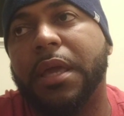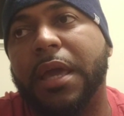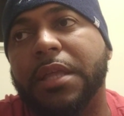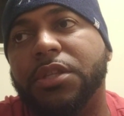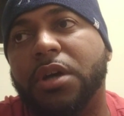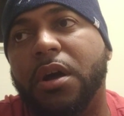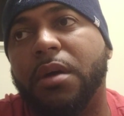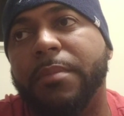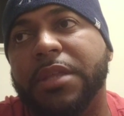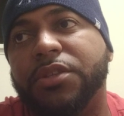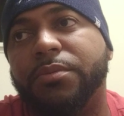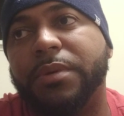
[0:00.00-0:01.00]
can talk
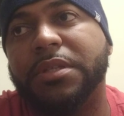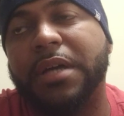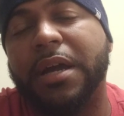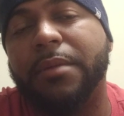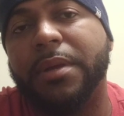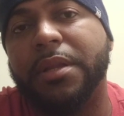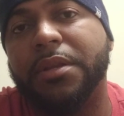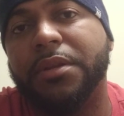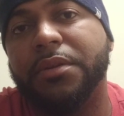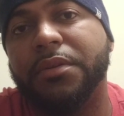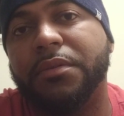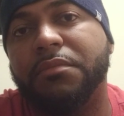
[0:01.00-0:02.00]
him into retirement.
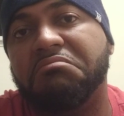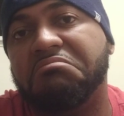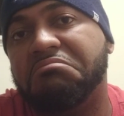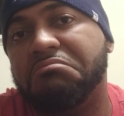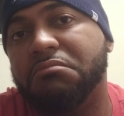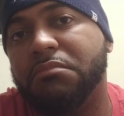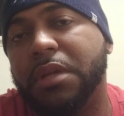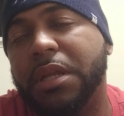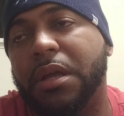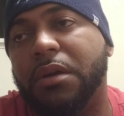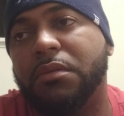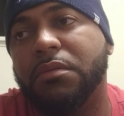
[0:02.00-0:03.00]

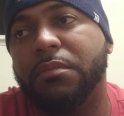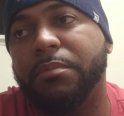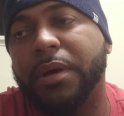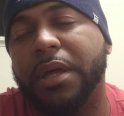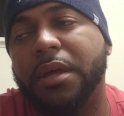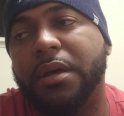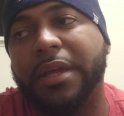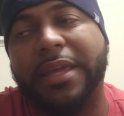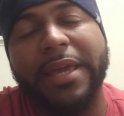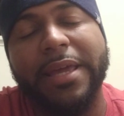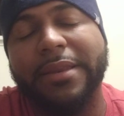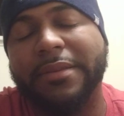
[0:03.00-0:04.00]
You know, but
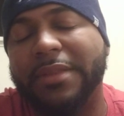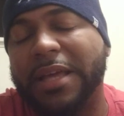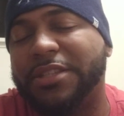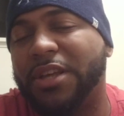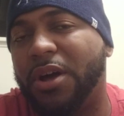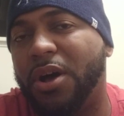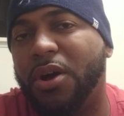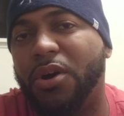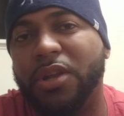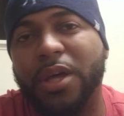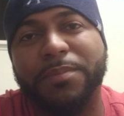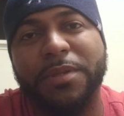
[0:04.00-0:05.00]
again, that's
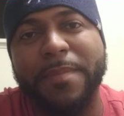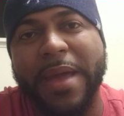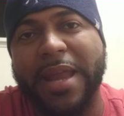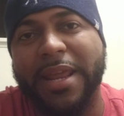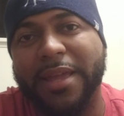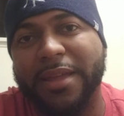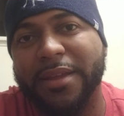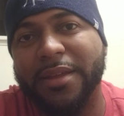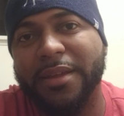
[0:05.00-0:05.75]
all up to Manny.